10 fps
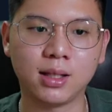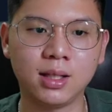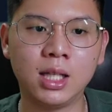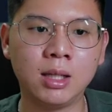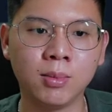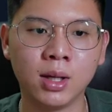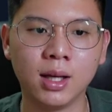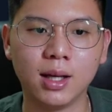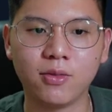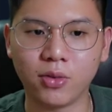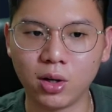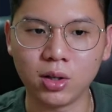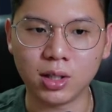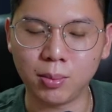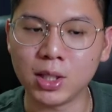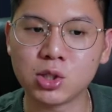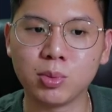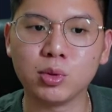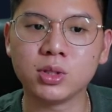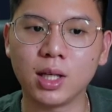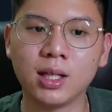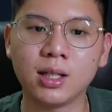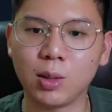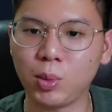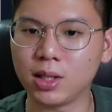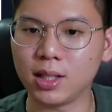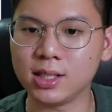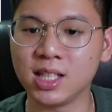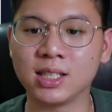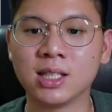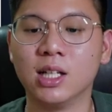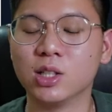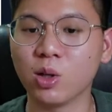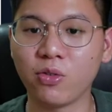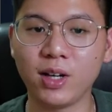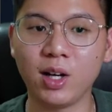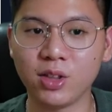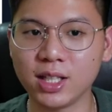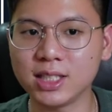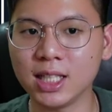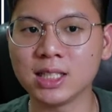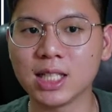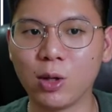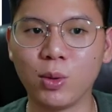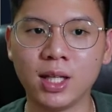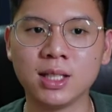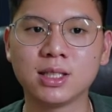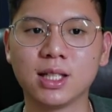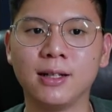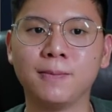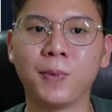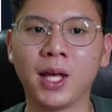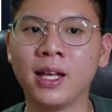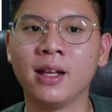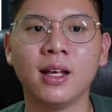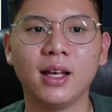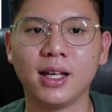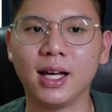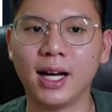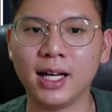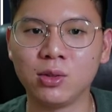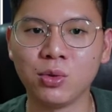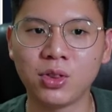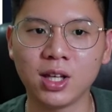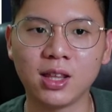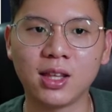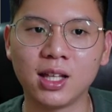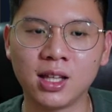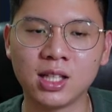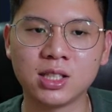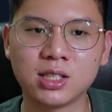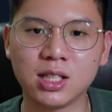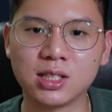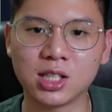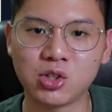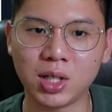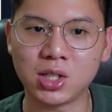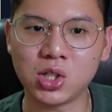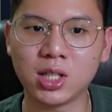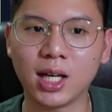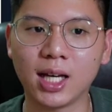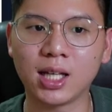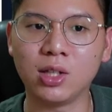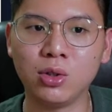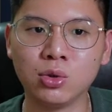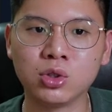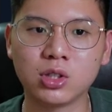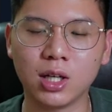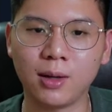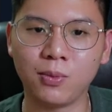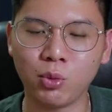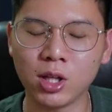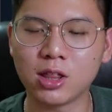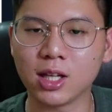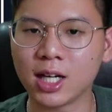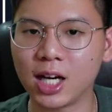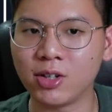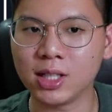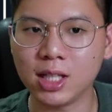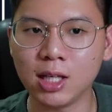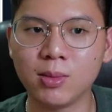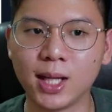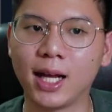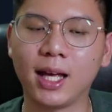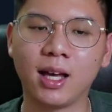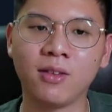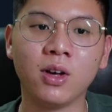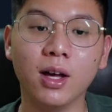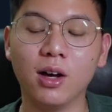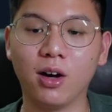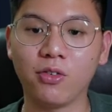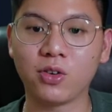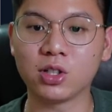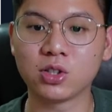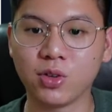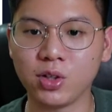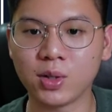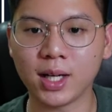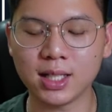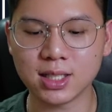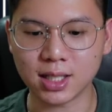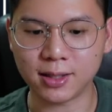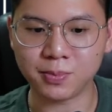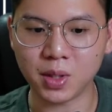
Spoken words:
the team for the bench boost in Game Week 36. So for now, this is how it is. And yeah, I do think that this is a strategy that I can use with the current team that I have. Of course, for you guys,